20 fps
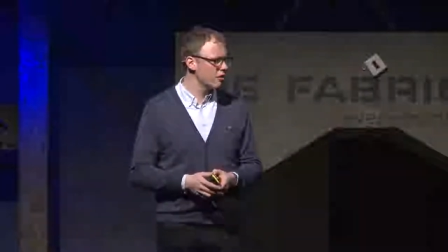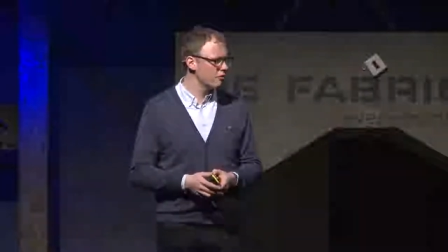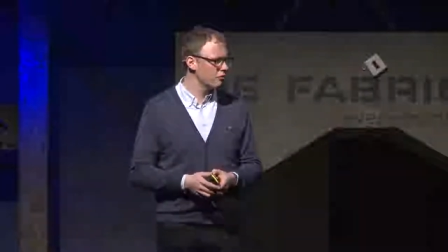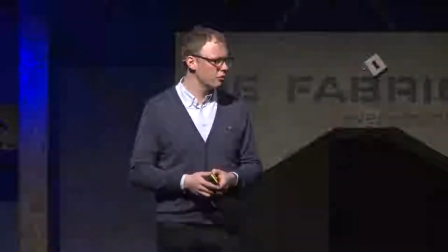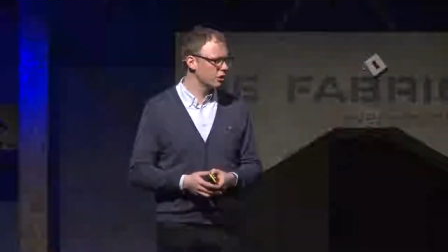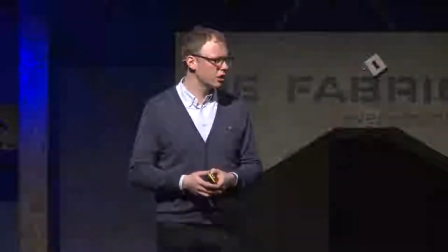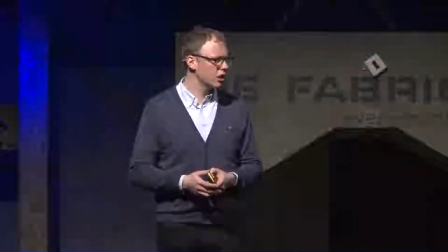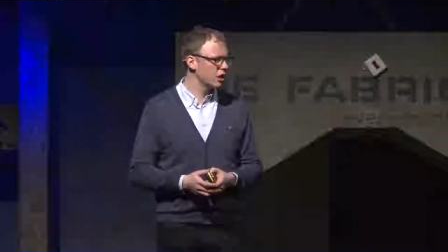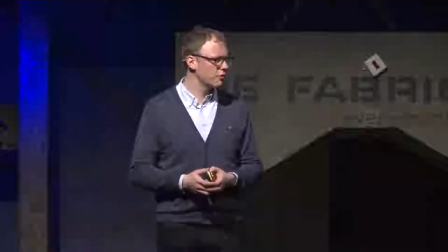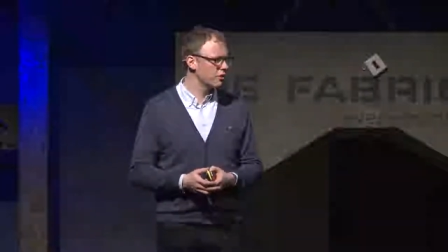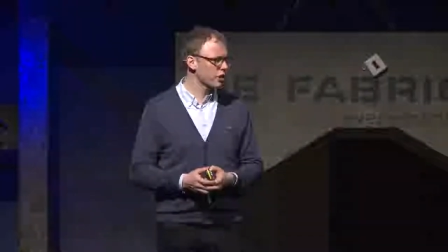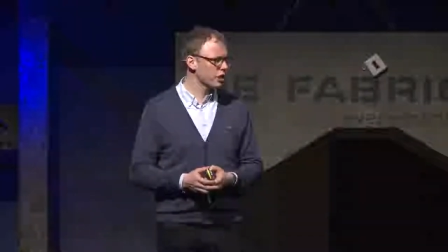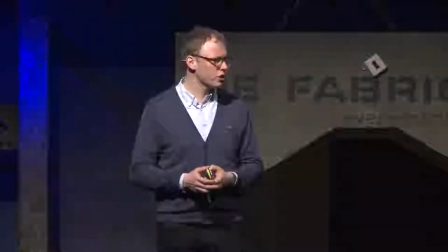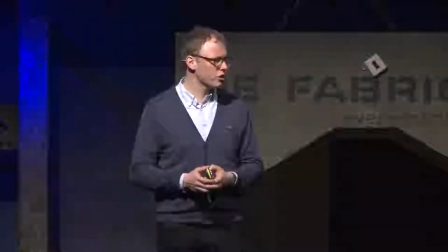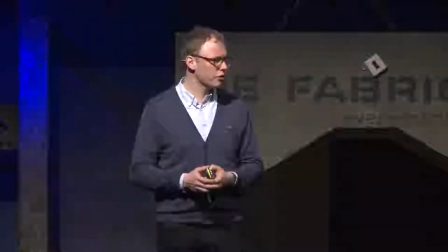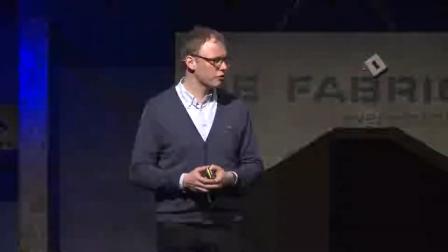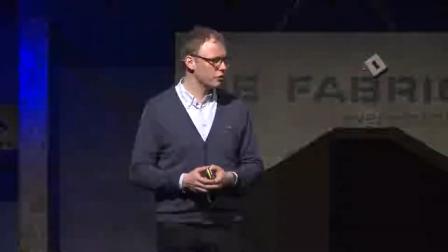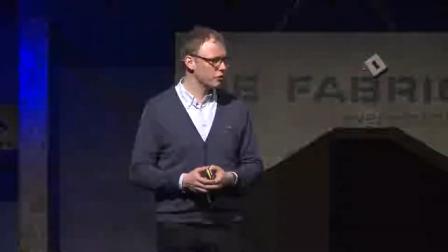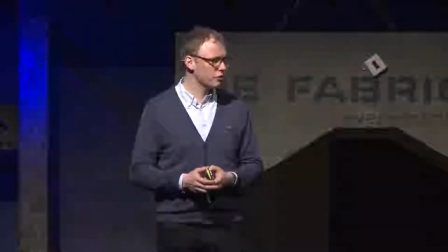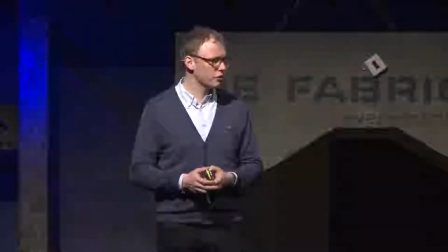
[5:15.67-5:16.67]
for deliveries
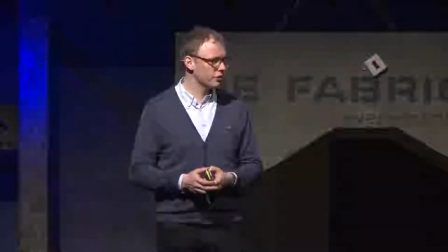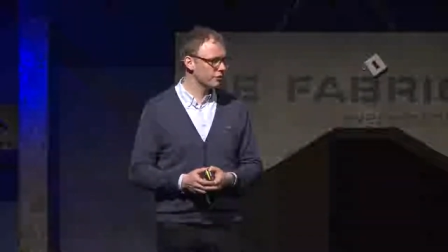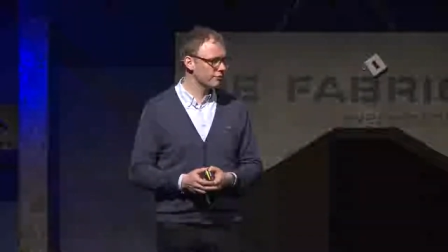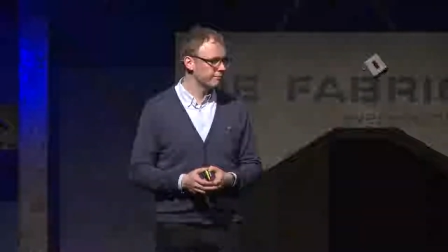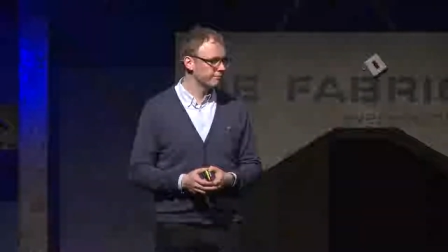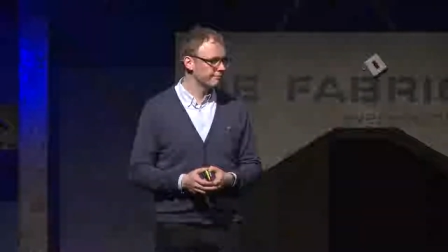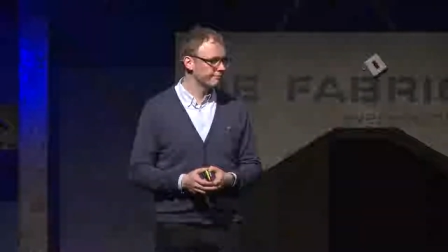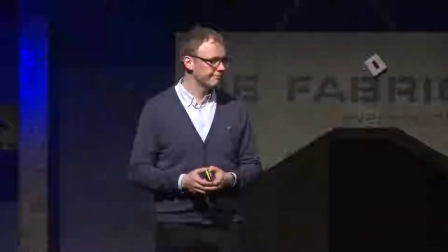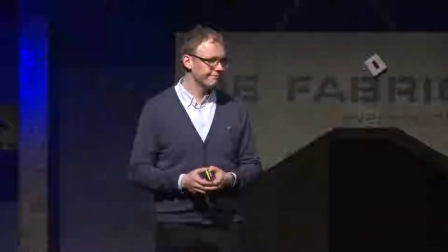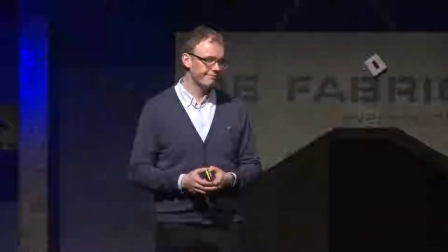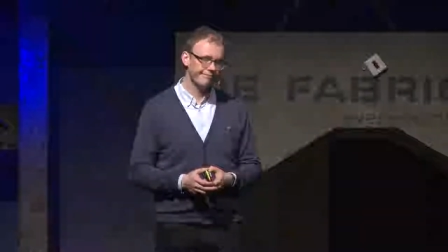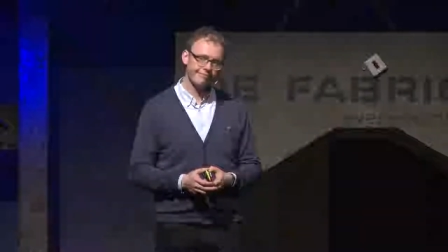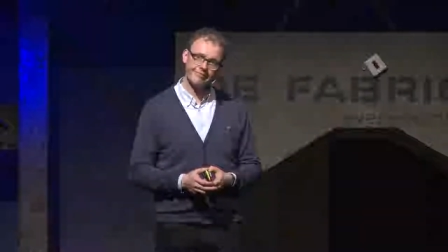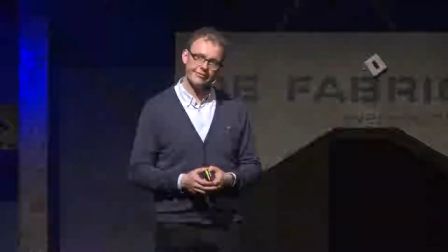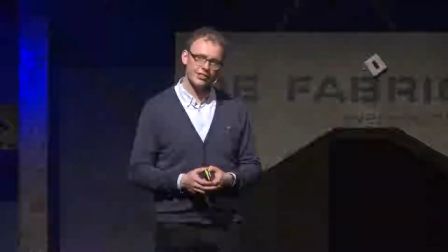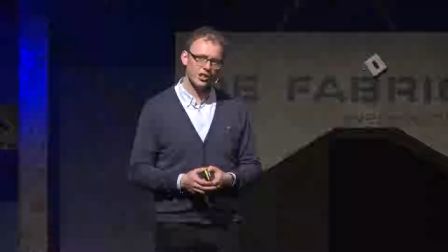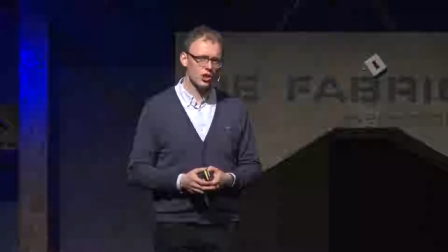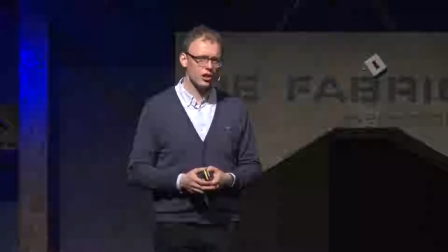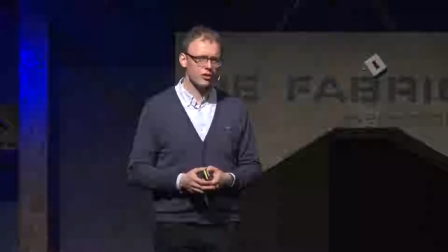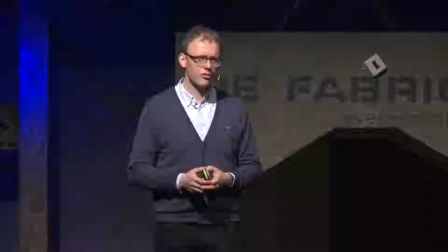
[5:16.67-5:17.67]
of food.
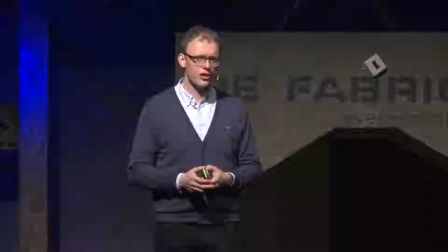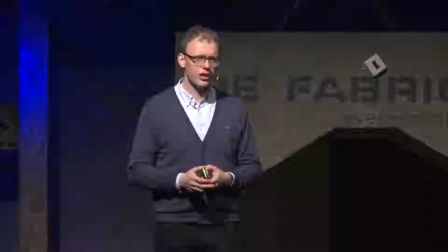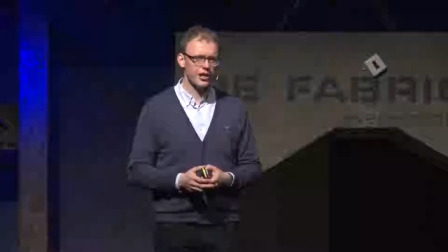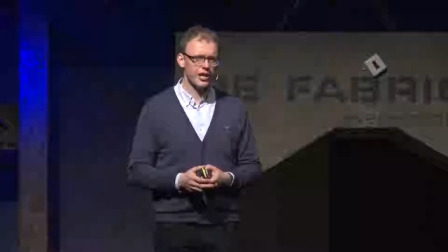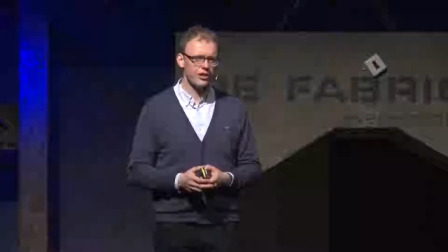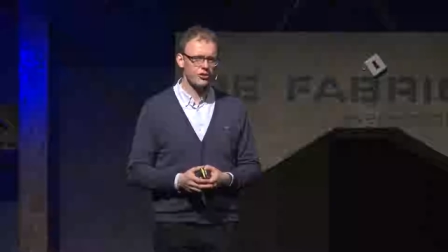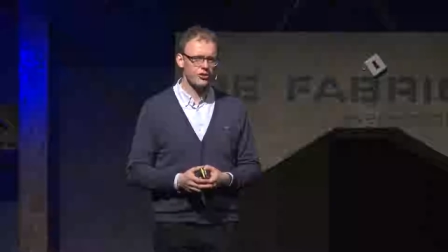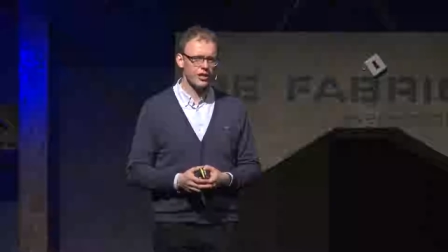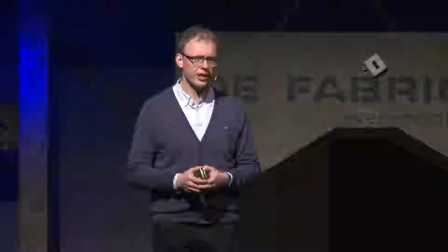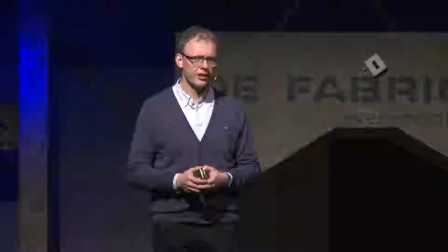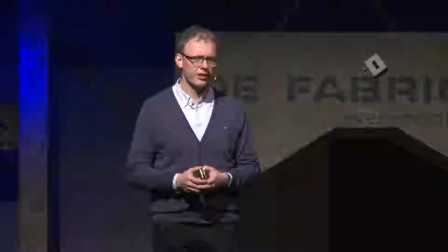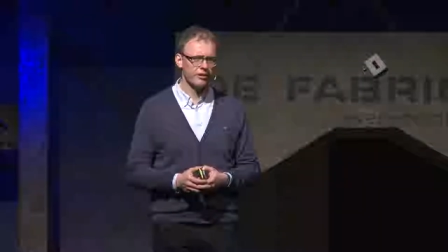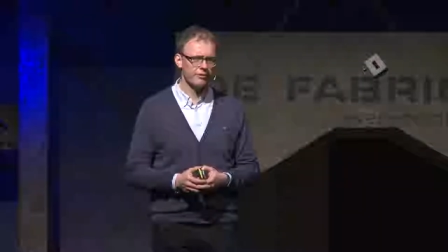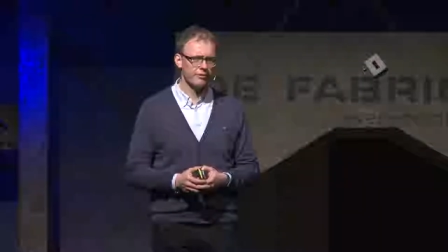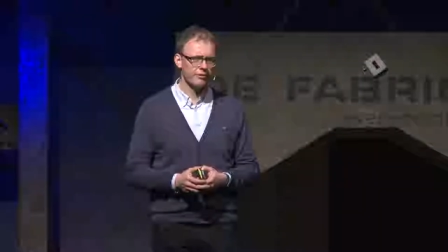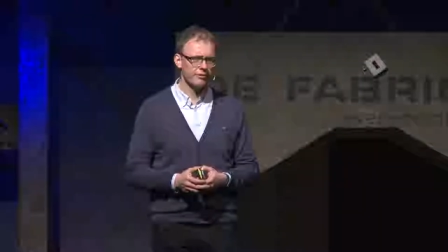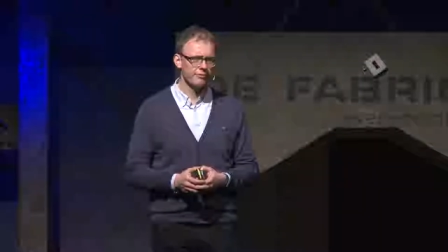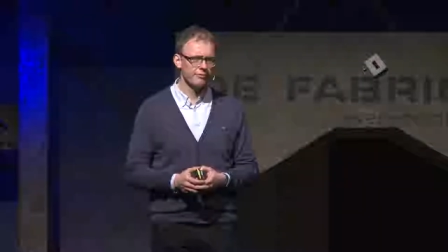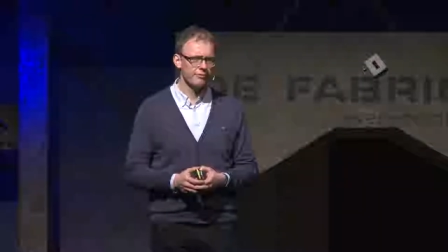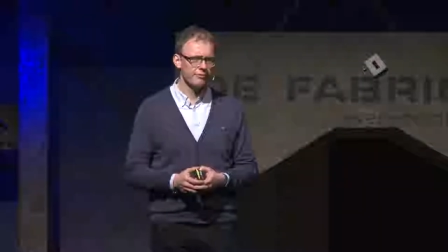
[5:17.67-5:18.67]
Not very
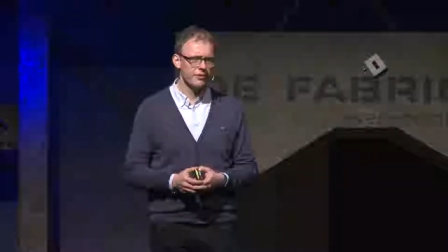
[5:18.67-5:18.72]
attractive.